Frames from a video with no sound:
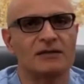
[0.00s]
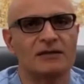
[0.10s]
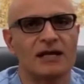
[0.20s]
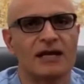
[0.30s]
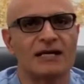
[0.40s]

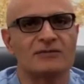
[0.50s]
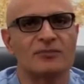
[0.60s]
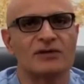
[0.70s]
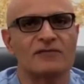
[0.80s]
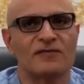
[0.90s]
that has
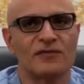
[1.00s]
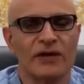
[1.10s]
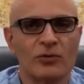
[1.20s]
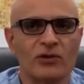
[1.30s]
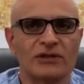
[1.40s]
been
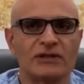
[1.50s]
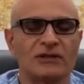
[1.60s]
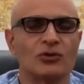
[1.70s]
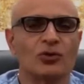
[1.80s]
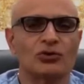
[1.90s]
frequently
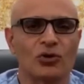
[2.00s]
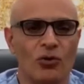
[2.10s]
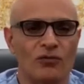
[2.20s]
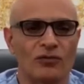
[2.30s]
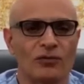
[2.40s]
looked
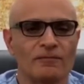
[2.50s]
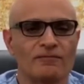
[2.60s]
over